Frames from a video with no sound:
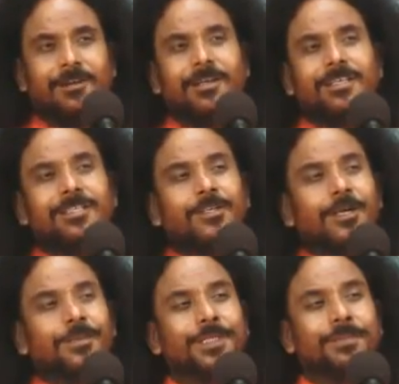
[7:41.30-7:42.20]
Now let us
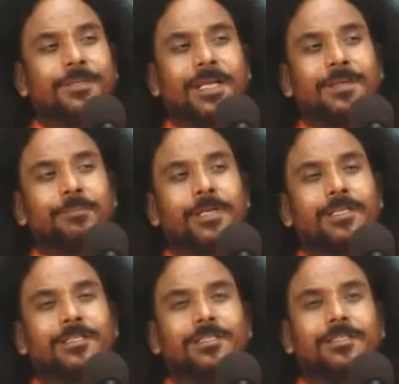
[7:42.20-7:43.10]
observe that
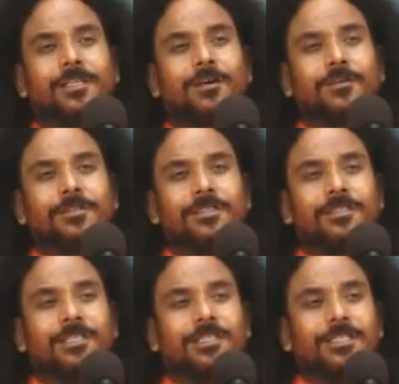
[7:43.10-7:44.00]
many
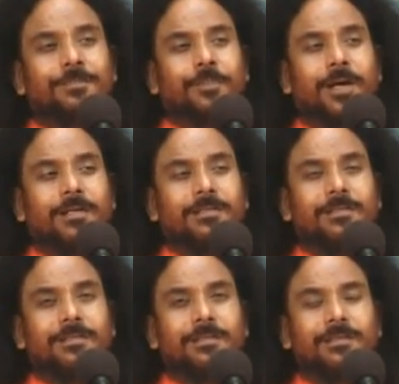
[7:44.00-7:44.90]
thousand years
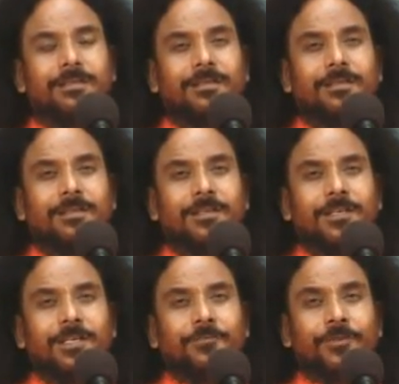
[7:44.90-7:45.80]
past,
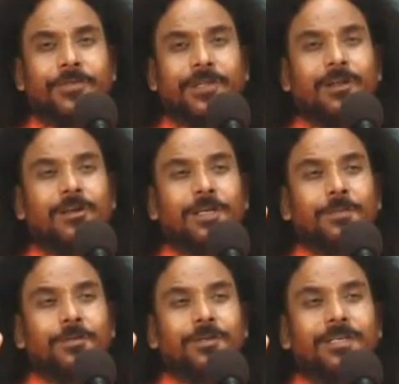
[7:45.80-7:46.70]
we were not
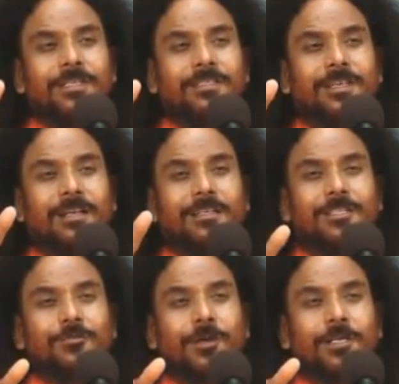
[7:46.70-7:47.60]
able to understand
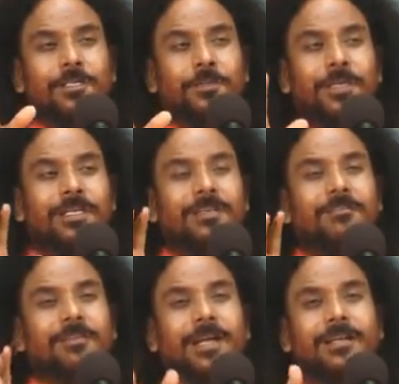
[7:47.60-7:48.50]
this, what is the meaning
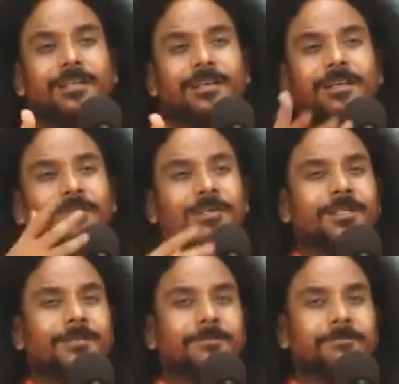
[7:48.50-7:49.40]
of right and
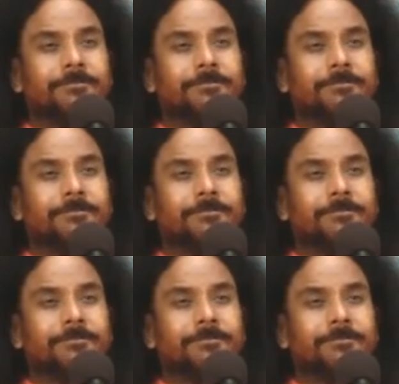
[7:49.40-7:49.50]
left.